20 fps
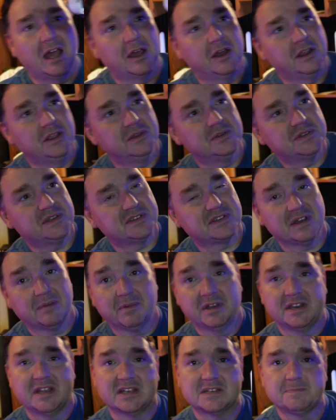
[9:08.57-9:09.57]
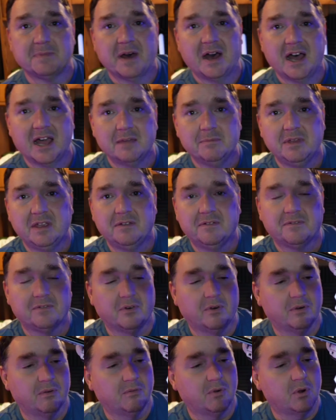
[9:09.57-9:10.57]
I'm gonna use this on my desk behind me
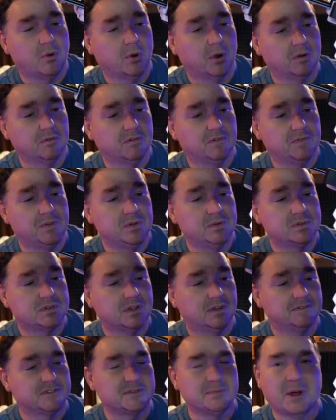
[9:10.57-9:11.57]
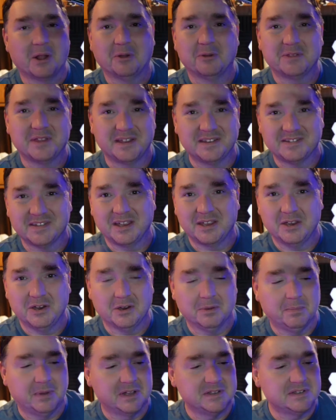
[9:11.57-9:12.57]
for recording reviews of smaller things
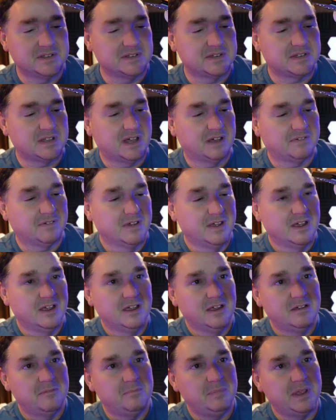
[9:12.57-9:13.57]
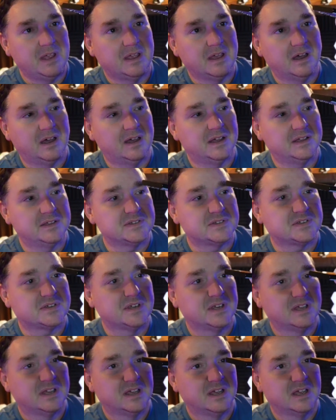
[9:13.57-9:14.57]
like earbuds and stuff,
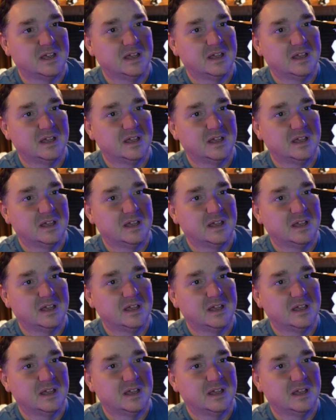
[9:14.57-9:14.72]
because